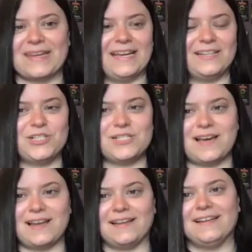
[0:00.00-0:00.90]
Yeah. She's
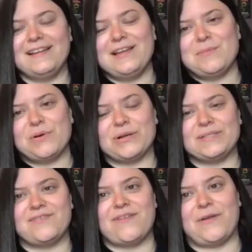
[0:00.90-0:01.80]
got to put
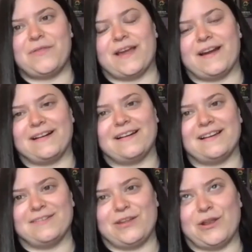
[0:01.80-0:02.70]
herself out there.
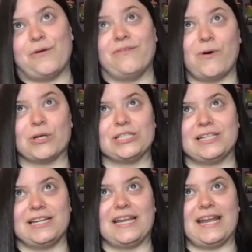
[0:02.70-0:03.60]
And, you know,
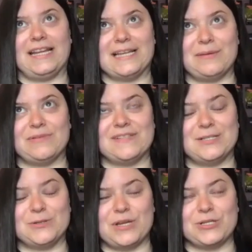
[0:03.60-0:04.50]
unfortunately in any type of
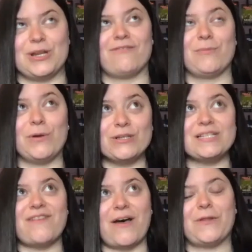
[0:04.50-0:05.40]
situation, you have to put
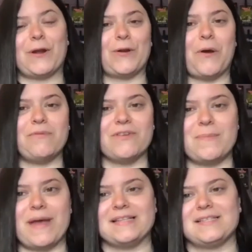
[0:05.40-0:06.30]
yourself out there and hope for
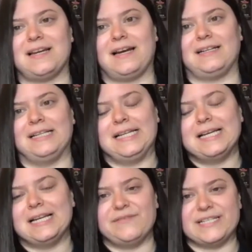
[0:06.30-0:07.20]
the best. And
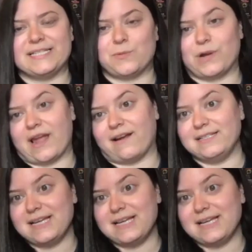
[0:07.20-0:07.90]
if it doesn't work out, it